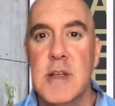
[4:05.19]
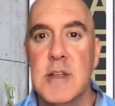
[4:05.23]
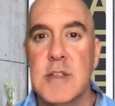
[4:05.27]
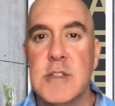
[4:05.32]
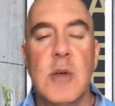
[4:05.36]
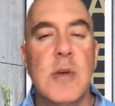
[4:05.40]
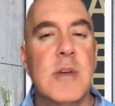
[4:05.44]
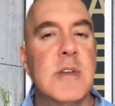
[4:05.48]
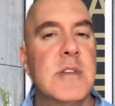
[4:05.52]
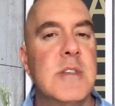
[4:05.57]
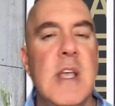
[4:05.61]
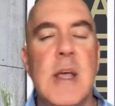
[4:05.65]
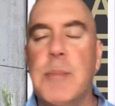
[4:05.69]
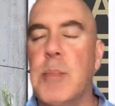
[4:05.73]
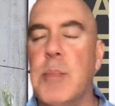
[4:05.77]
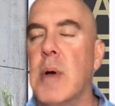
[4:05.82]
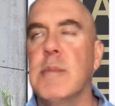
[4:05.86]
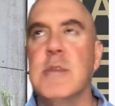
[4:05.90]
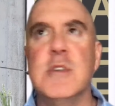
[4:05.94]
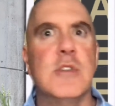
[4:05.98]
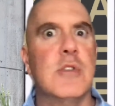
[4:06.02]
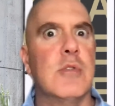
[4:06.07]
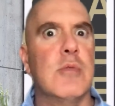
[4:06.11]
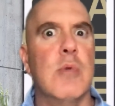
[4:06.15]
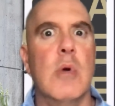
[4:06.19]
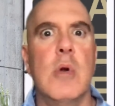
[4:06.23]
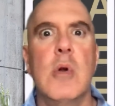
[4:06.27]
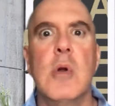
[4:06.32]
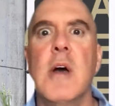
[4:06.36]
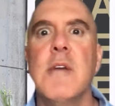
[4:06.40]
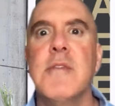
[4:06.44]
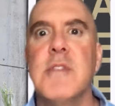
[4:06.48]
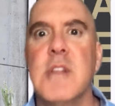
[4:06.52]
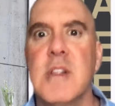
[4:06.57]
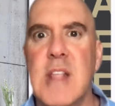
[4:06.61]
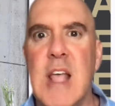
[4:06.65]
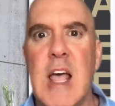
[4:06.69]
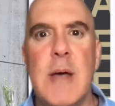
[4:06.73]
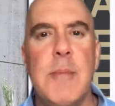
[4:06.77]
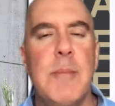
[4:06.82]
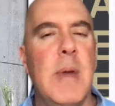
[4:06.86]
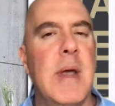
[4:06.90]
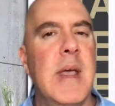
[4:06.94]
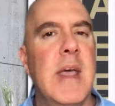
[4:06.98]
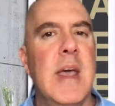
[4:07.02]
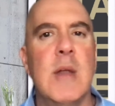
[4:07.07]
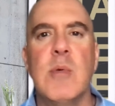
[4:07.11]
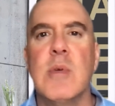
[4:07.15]
So example, I'm just throwing off the top
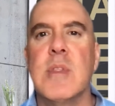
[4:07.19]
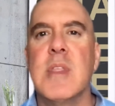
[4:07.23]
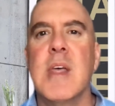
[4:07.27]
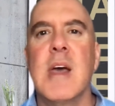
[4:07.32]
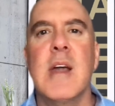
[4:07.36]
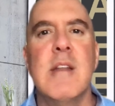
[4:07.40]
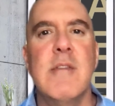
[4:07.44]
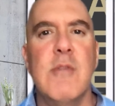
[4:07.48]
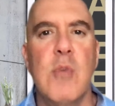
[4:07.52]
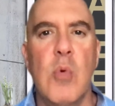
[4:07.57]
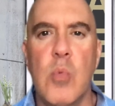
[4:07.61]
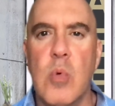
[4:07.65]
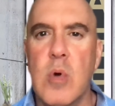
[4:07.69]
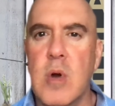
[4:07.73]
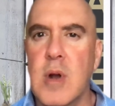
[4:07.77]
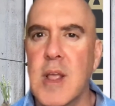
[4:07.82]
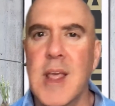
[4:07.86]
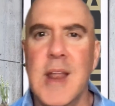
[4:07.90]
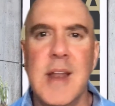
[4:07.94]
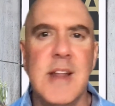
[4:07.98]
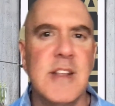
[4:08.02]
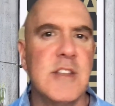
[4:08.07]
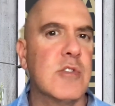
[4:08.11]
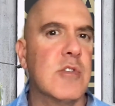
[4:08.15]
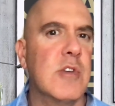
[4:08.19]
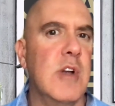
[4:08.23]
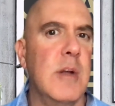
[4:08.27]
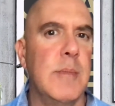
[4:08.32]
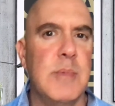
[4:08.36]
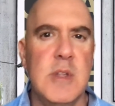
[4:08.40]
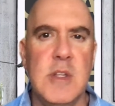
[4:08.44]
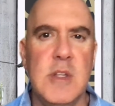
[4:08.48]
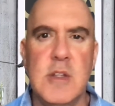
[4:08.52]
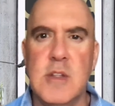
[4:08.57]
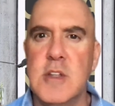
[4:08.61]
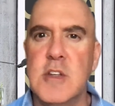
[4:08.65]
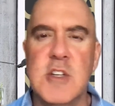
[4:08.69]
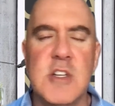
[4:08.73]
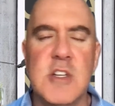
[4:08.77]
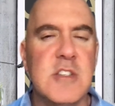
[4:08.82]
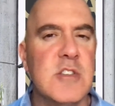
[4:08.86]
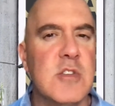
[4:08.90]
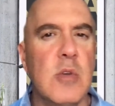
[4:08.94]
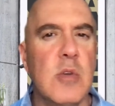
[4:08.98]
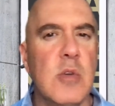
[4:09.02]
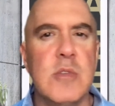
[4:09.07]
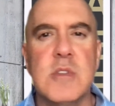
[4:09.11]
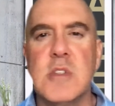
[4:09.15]
of my head without even working on a script. You
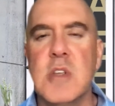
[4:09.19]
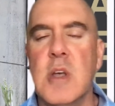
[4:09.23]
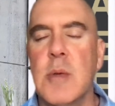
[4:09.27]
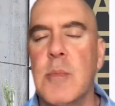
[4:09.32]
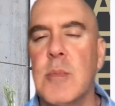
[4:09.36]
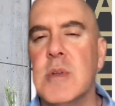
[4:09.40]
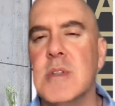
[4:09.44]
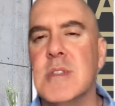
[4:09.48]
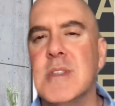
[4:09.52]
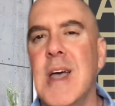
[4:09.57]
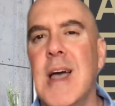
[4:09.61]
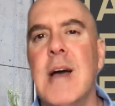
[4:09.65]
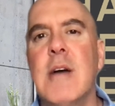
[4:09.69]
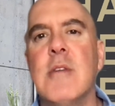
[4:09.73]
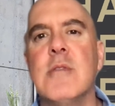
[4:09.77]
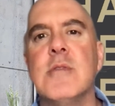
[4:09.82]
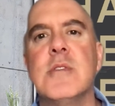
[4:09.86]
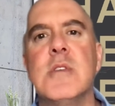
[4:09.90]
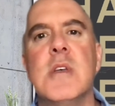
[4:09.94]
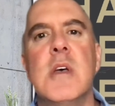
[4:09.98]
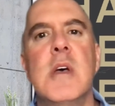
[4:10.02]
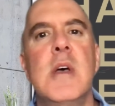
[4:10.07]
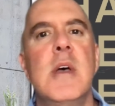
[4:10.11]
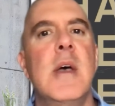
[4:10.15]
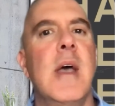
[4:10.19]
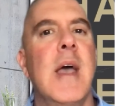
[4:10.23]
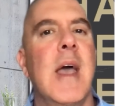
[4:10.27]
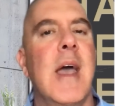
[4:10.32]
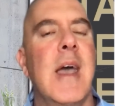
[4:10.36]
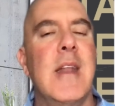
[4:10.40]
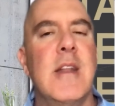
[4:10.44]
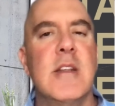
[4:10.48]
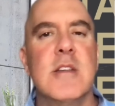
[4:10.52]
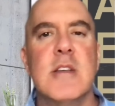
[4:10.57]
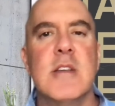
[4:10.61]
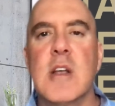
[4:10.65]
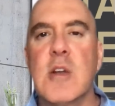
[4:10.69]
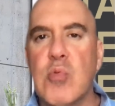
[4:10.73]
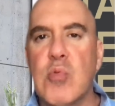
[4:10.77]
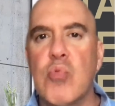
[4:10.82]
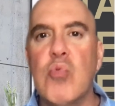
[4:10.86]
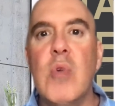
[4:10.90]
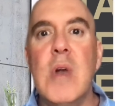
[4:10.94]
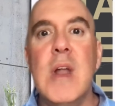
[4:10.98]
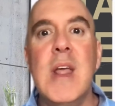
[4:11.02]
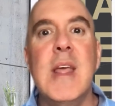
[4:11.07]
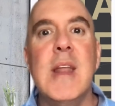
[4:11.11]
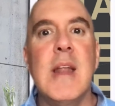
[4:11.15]
just sold someone's house and you said,
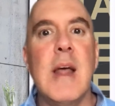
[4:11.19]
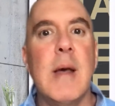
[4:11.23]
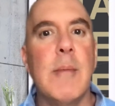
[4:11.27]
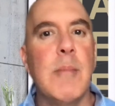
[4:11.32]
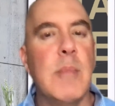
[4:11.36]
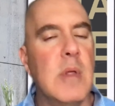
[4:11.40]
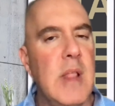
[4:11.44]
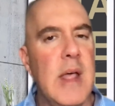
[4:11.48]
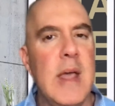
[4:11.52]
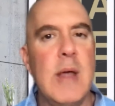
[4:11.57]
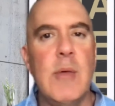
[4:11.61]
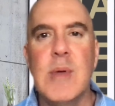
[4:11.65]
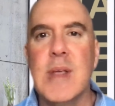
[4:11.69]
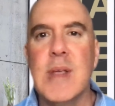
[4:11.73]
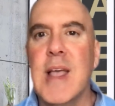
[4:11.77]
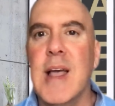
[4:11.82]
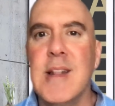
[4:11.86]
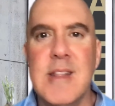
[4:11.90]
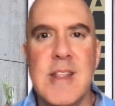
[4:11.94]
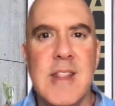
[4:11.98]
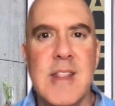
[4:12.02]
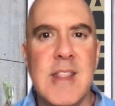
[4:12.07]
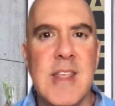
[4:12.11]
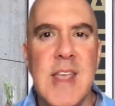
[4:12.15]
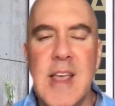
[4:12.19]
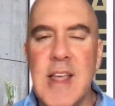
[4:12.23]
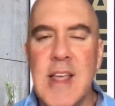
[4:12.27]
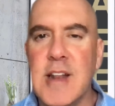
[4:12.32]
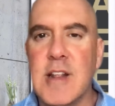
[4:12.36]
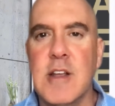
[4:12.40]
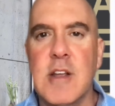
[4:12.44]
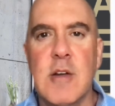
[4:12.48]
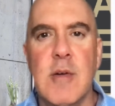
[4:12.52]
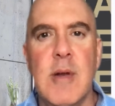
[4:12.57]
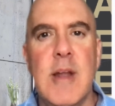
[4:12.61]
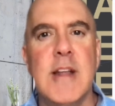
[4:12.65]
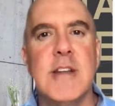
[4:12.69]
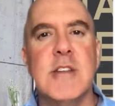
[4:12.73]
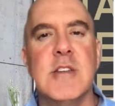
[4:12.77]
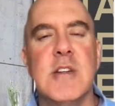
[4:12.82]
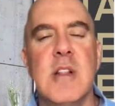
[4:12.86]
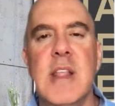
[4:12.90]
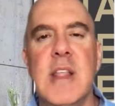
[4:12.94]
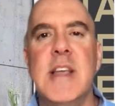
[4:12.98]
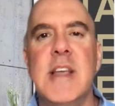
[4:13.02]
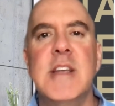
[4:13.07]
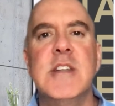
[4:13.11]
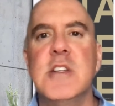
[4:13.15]
great, I'm glad we got to the end.
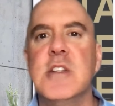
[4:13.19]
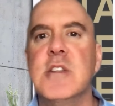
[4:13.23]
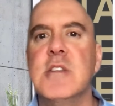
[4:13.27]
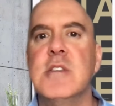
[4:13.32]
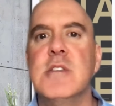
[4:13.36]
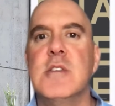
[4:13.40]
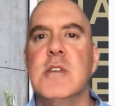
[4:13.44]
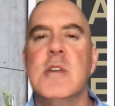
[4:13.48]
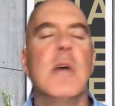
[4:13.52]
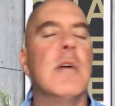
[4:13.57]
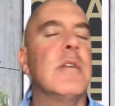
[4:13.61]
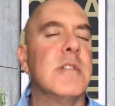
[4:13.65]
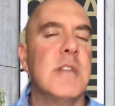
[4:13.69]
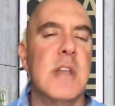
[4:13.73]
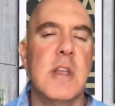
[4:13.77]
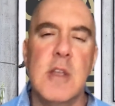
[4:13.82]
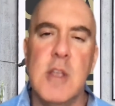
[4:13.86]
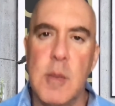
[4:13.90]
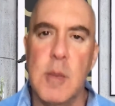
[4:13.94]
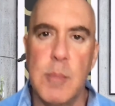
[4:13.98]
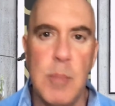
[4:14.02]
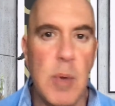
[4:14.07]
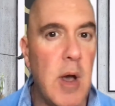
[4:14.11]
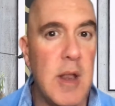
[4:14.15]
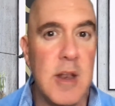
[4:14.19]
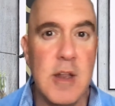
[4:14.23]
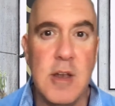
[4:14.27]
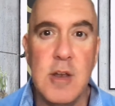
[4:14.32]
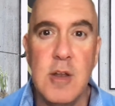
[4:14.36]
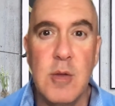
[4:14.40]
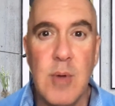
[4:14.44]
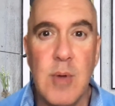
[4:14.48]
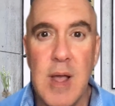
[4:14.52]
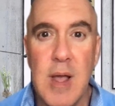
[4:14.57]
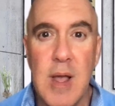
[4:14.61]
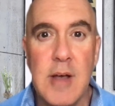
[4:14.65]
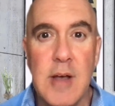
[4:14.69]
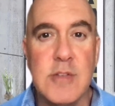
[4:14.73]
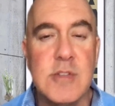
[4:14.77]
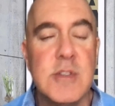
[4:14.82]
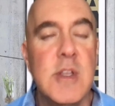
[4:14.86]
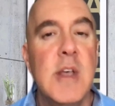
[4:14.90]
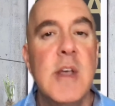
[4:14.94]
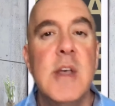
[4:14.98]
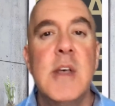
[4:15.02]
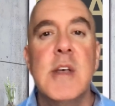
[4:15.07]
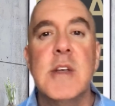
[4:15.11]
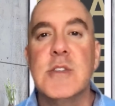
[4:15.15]
Congratulations. You'll say you bought a new house.